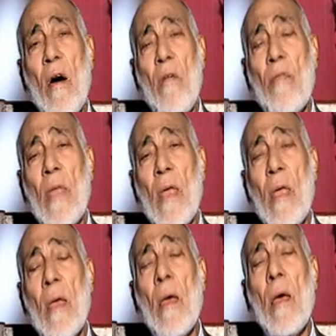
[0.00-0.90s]
of
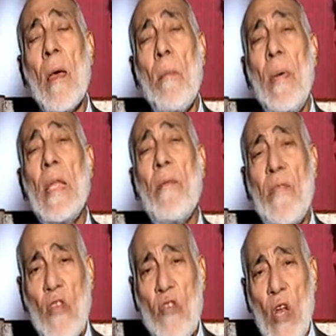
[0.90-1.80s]
the
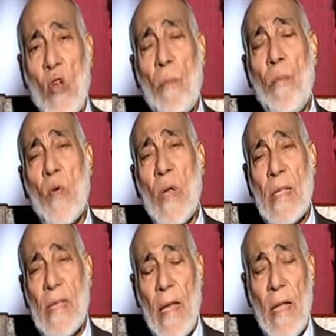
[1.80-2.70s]
beneficial
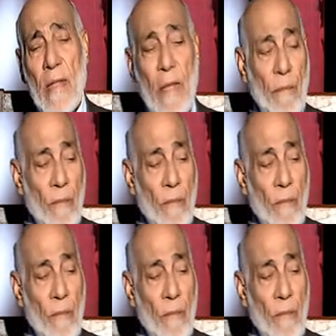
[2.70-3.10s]
components in it.